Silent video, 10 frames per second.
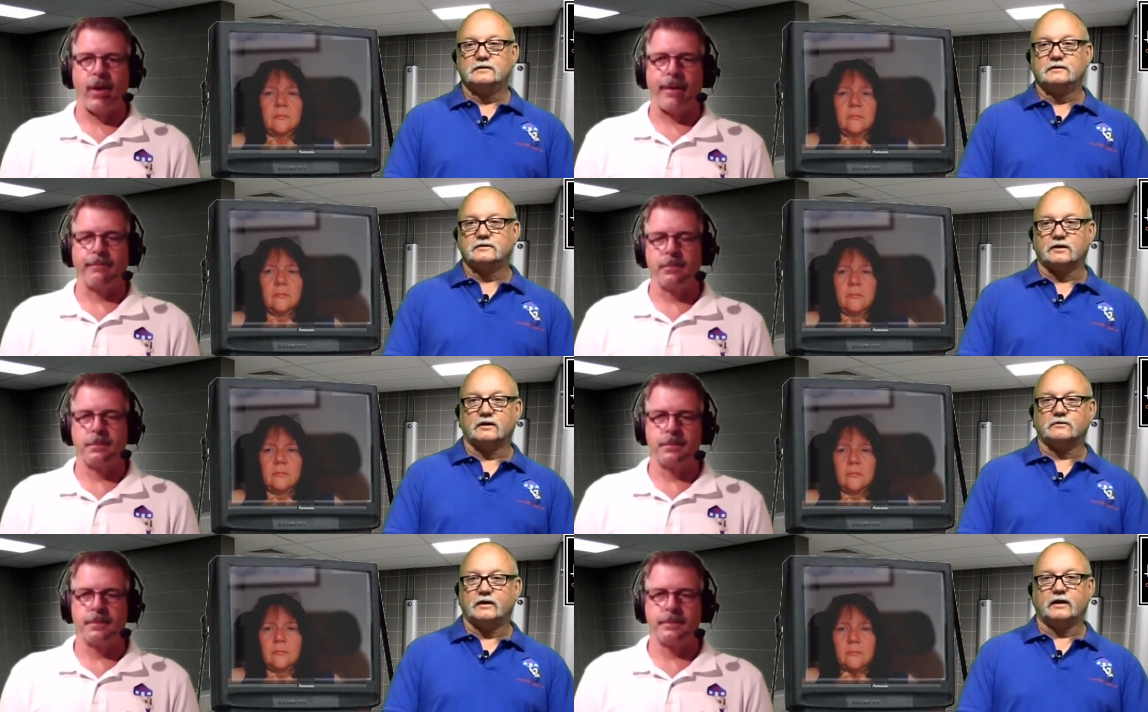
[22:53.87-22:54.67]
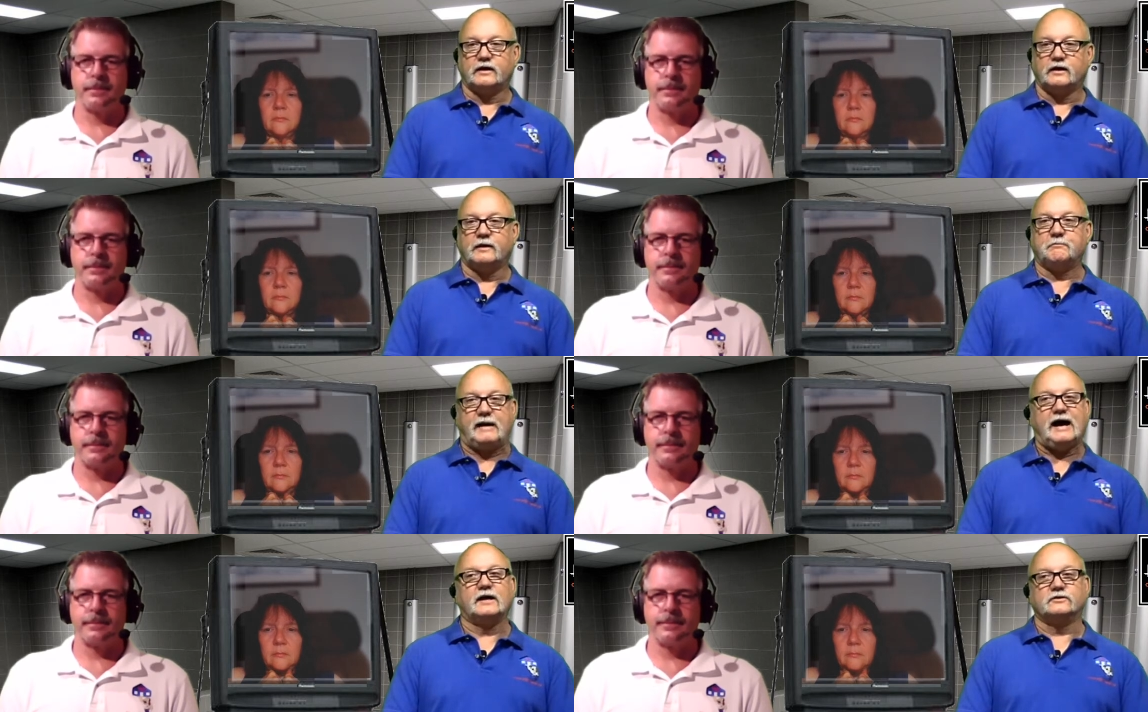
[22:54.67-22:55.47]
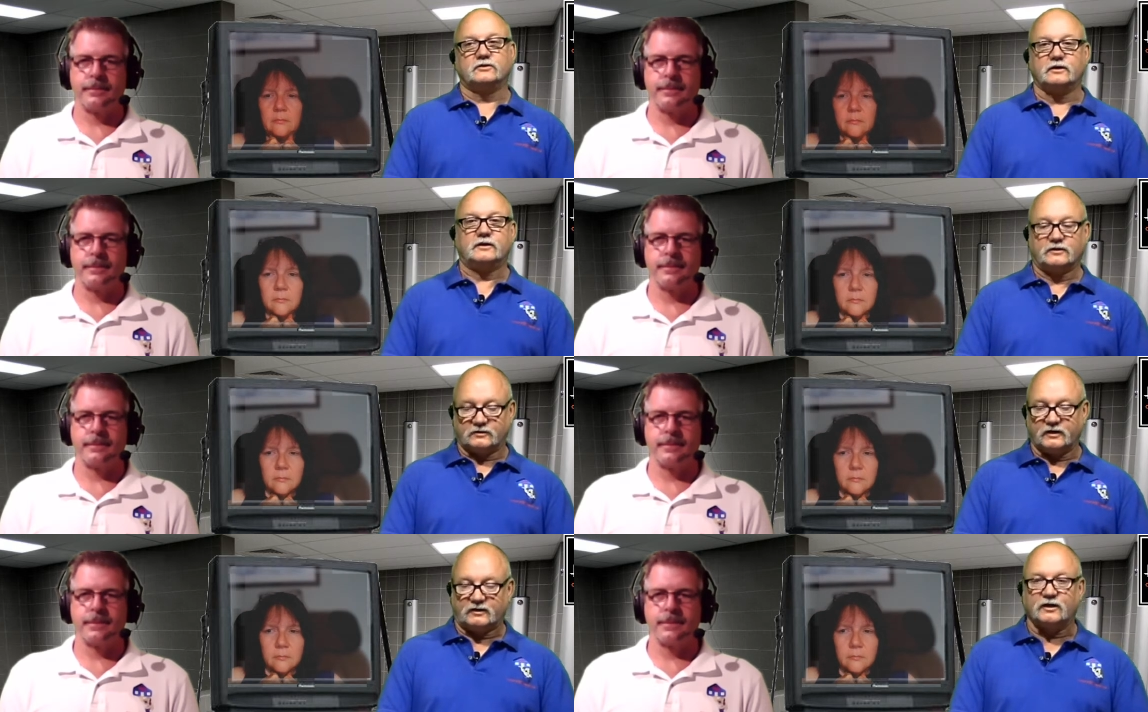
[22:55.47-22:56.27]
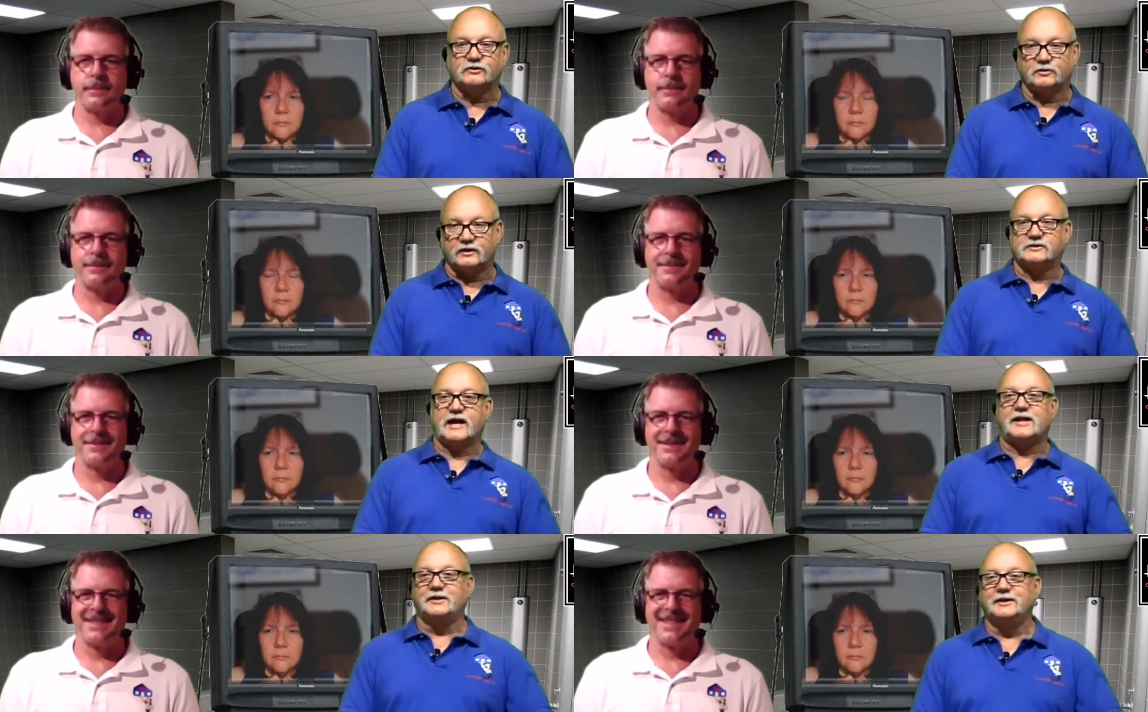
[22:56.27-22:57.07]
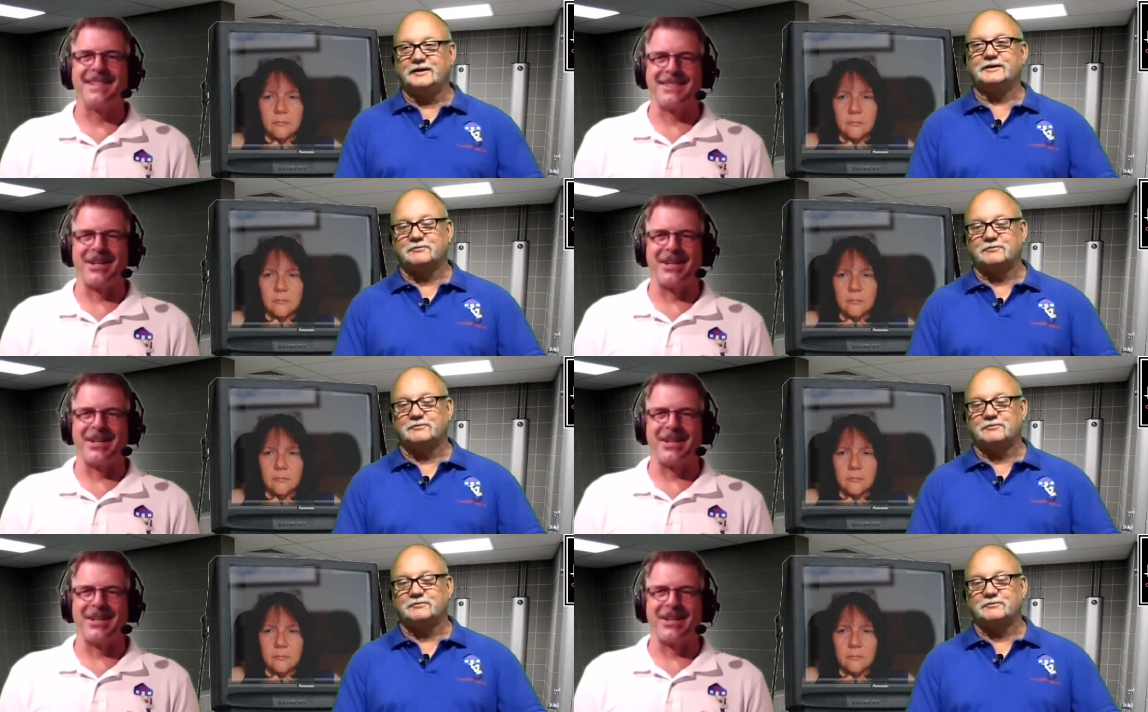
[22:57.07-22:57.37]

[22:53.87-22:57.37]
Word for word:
Speaker 1: Right. So it bonds. It does it does what exactly